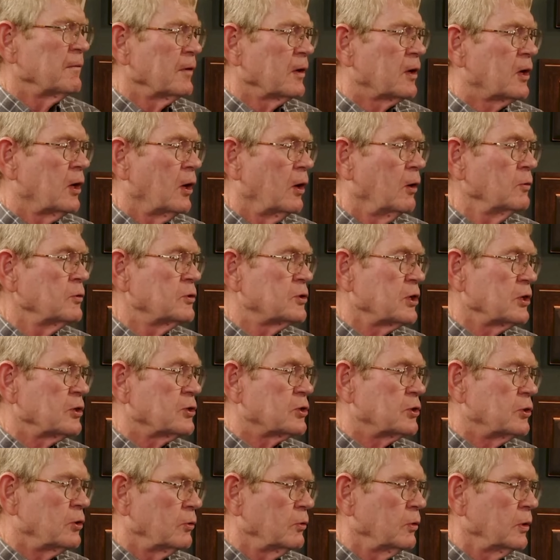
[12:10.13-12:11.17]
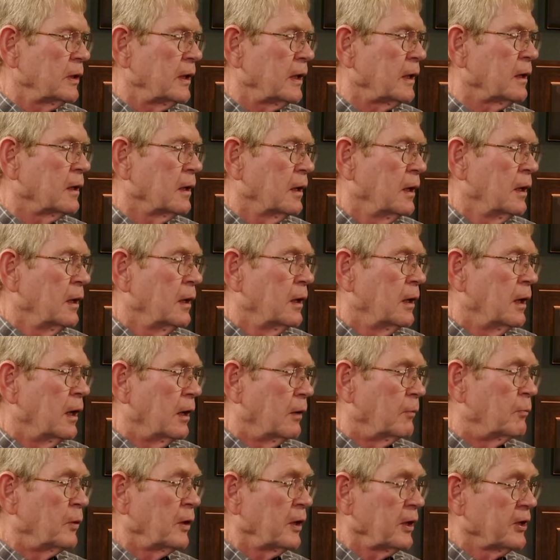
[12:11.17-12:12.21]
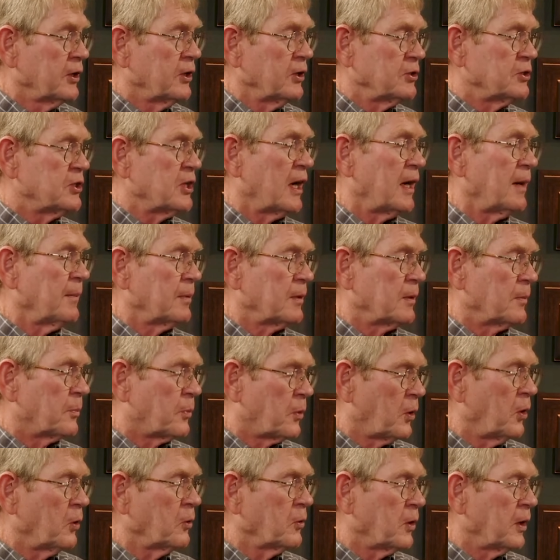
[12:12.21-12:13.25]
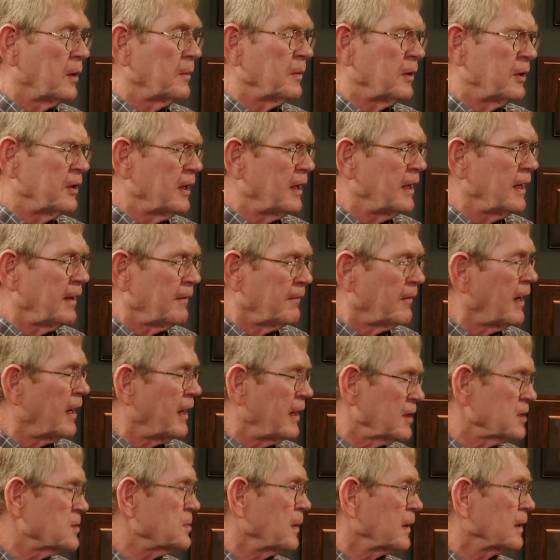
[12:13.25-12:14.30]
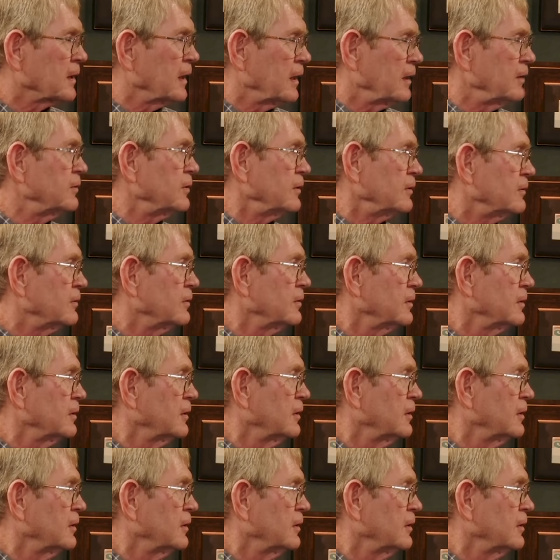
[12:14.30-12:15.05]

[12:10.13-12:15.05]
coach that's doing a really good job at a program that doesn't have high expectations.